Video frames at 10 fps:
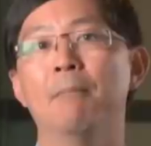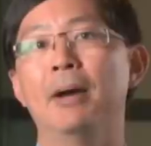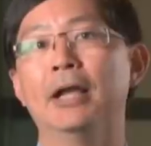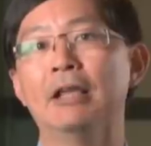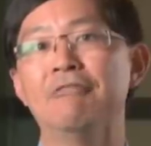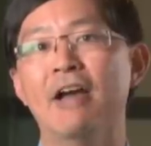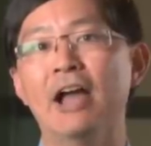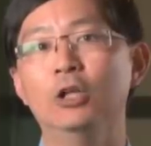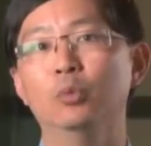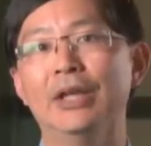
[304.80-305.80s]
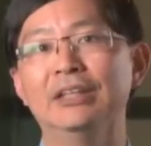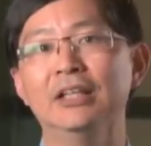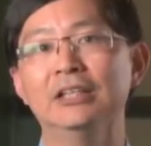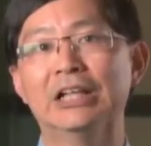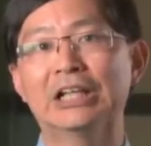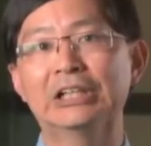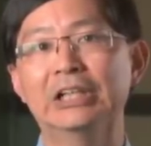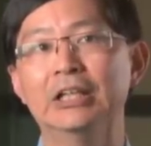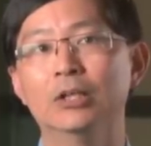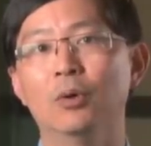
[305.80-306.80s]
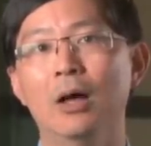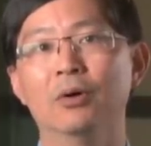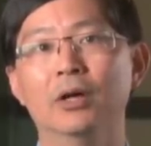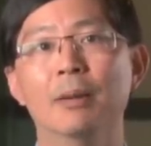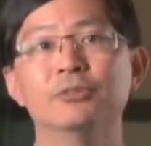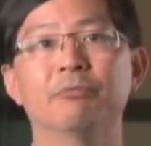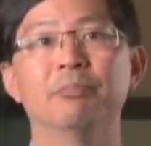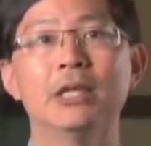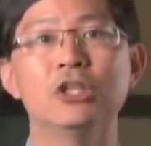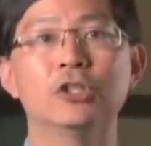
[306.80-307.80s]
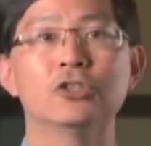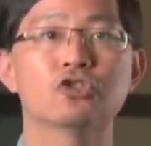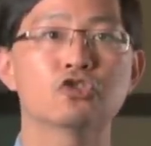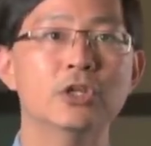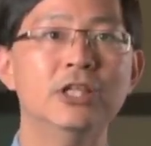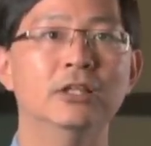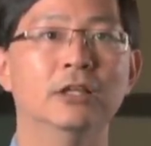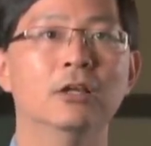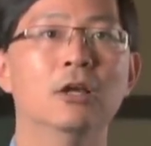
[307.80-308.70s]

by evaluating the clinical outcomes of patients treated